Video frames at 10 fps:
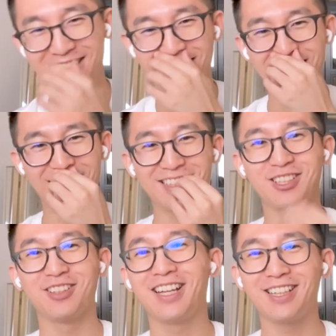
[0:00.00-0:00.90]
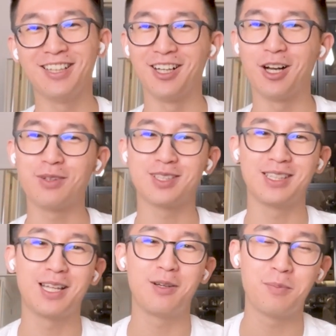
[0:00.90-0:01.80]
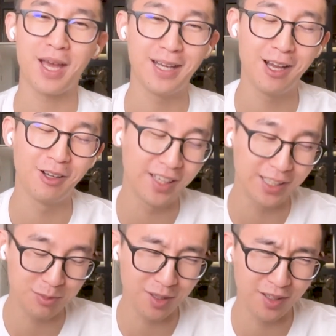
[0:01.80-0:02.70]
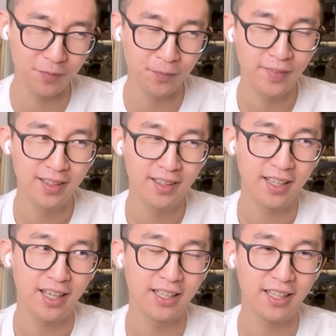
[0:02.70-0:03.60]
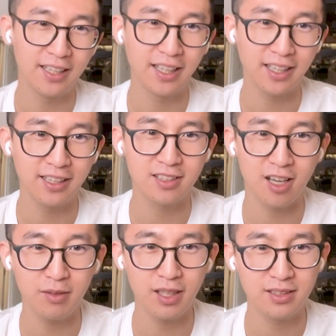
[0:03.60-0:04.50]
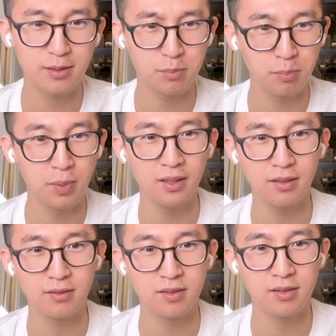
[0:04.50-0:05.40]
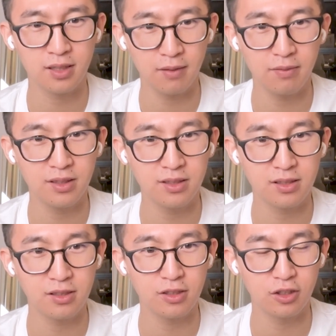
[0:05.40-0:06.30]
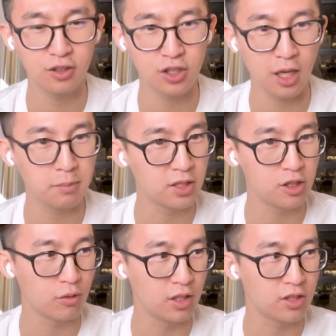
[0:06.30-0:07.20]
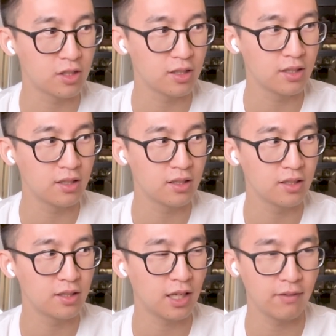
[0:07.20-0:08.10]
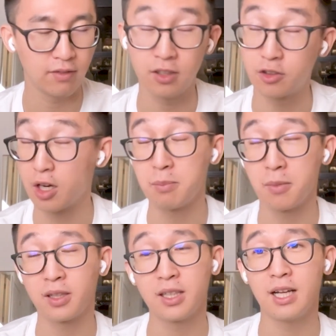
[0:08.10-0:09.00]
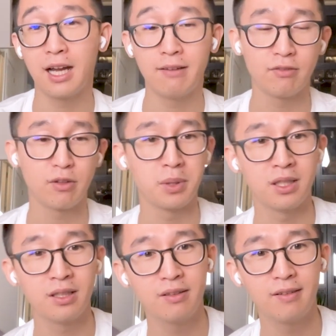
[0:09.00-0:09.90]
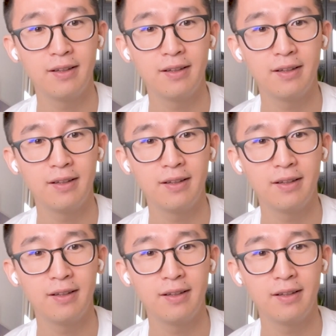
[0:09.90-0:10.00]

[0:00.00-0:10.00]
yeah, so like obviously that didn't pan out, and it's been it's been the toughest job situation, a job market I've ever been in.